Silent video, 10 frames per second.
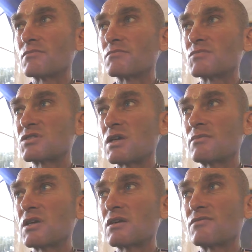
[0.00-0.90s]

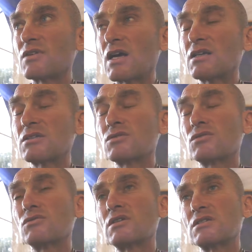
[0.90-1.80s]
samyak
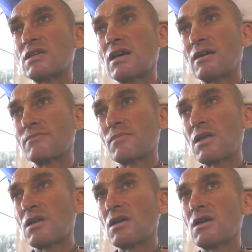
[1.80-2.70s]
vyahisato hisa.
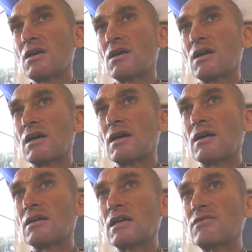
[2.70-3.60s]

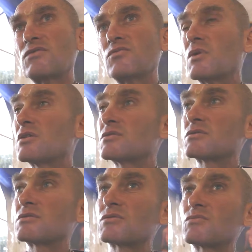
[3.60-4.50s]
Even if
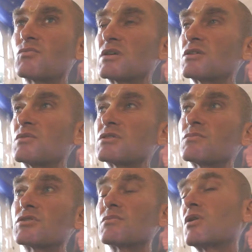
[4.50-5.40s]
one commits
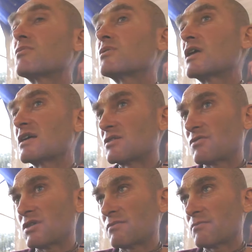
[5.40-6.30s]
the most abominable
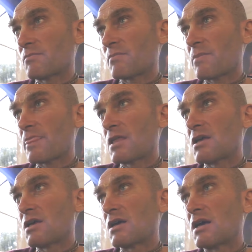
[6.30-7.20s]
activity,
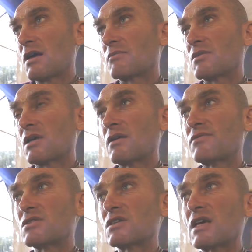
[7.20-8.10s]
if
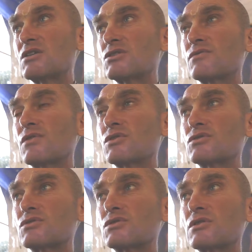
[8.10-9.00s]
he's engaged in
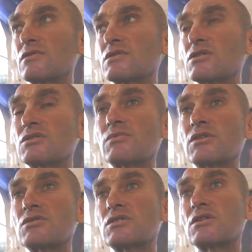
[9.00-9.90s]
devotional service, is to be
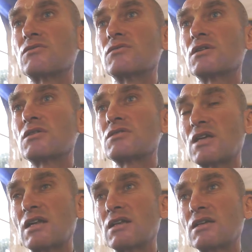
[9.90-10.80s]
considered
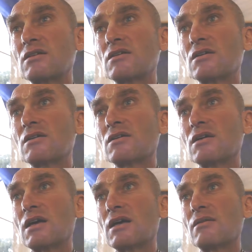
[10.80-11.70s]
saintly
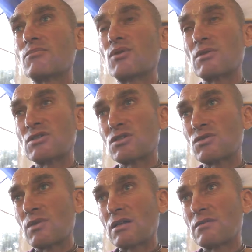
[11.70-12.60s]
and properly
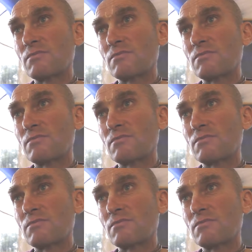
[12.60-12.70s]
situated.